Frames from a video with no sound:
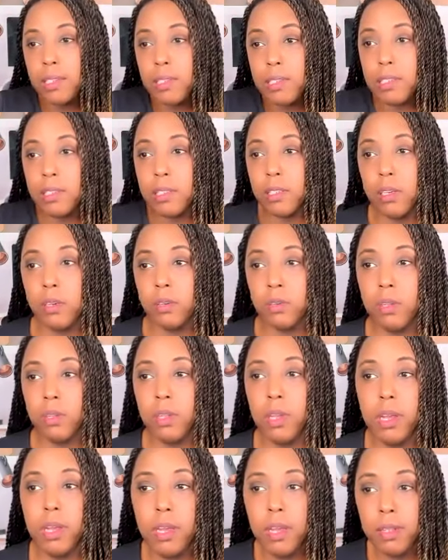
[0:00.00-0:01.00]
just tell
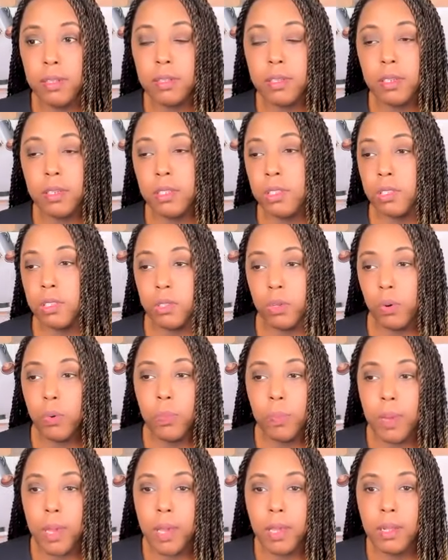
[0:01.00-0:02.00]
clients a
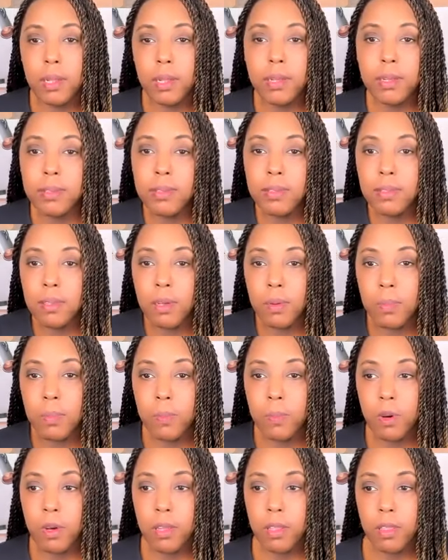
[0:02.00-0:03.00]
soulmate is
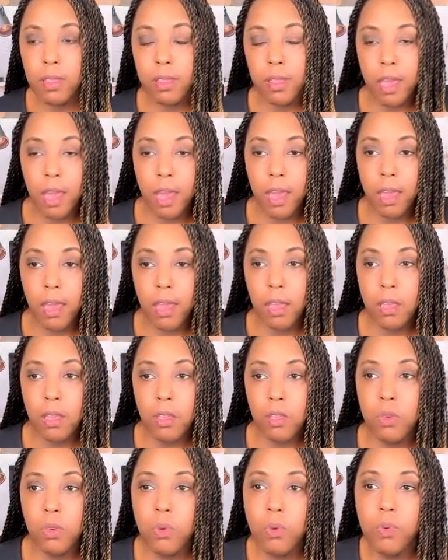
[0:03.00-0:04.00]
someone that
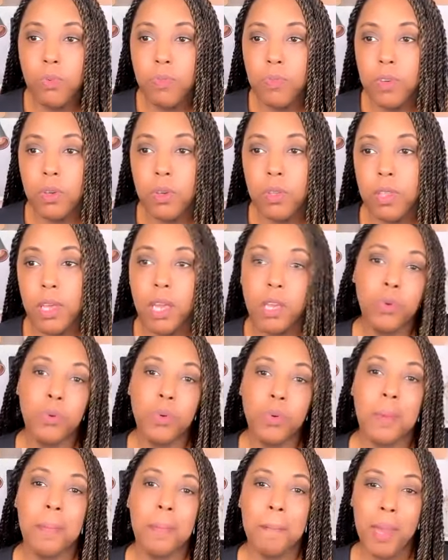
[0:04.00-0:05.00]
you feel that you
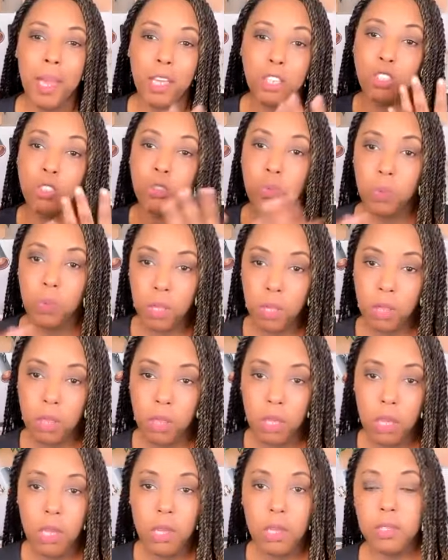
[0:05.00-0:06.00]
can mesh with,
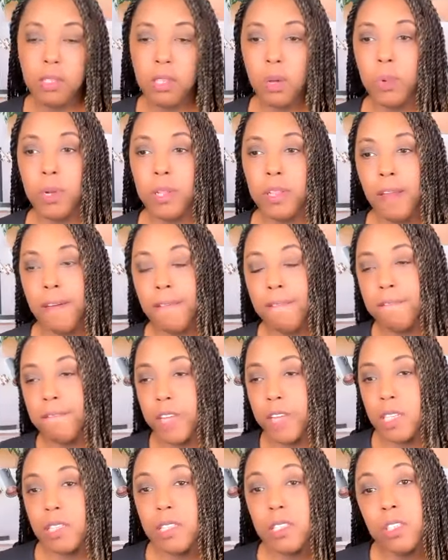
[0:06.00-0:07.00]
someone that
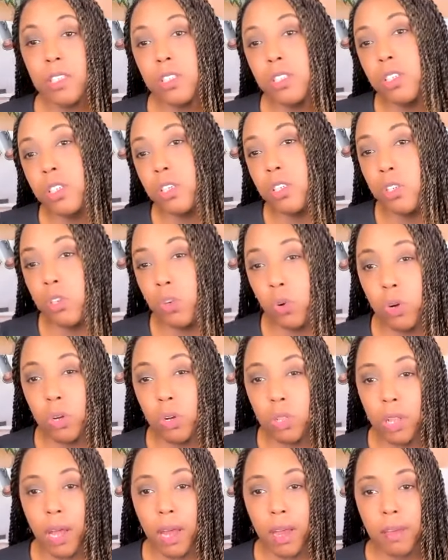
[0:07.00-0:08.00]
fits into your
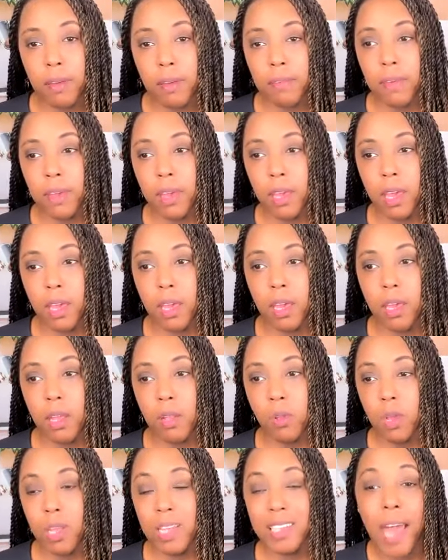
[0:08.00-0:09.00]
life
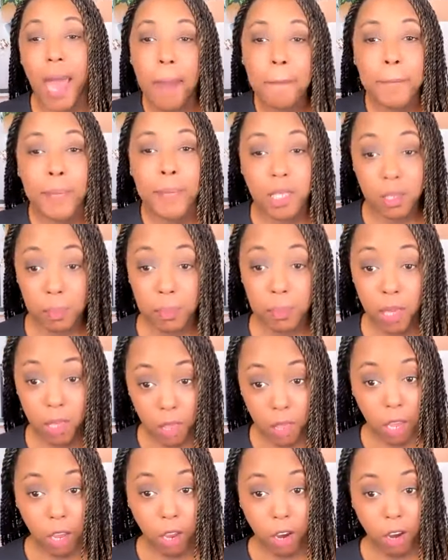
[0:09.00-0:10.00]
and is happy to be
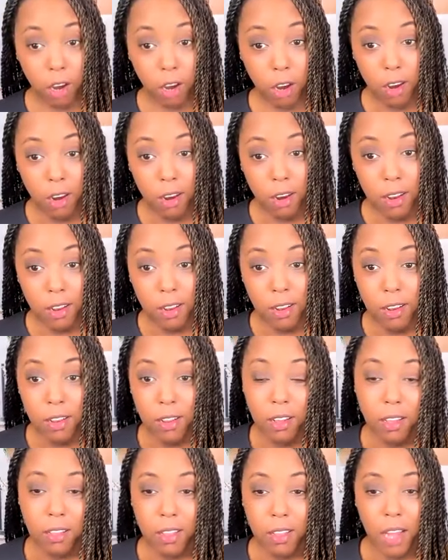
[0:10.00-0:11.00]
there,
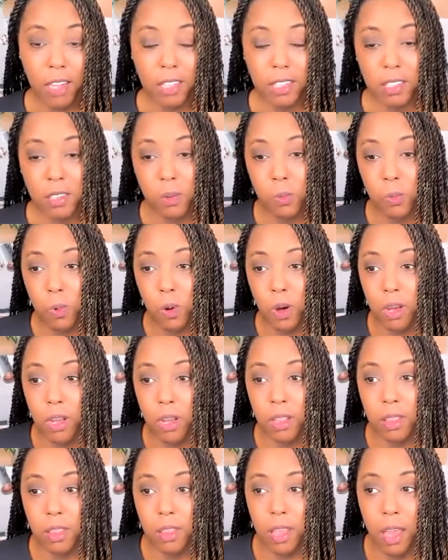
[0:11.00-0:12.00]
not
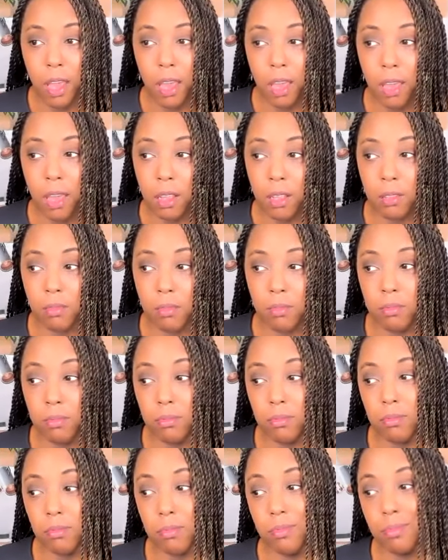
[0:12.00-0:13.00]
someone that
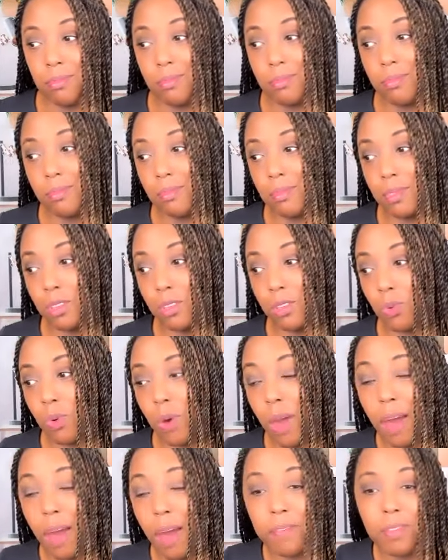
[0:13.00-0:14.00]
you
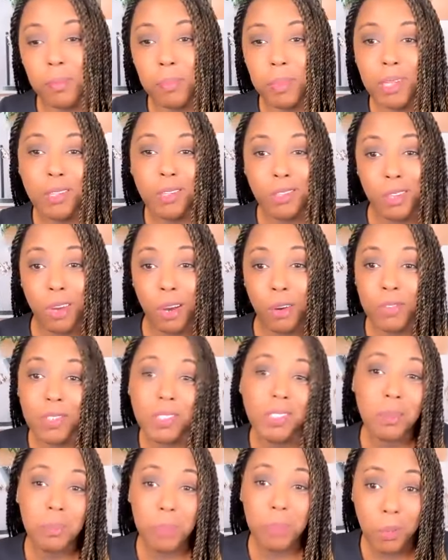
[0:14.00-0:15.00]
have to be deserving
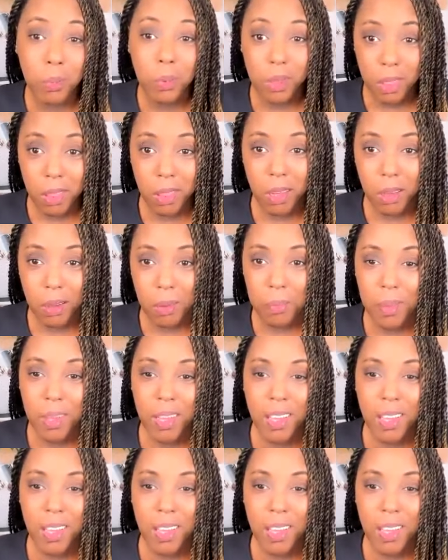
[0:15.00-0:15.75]
to be with them.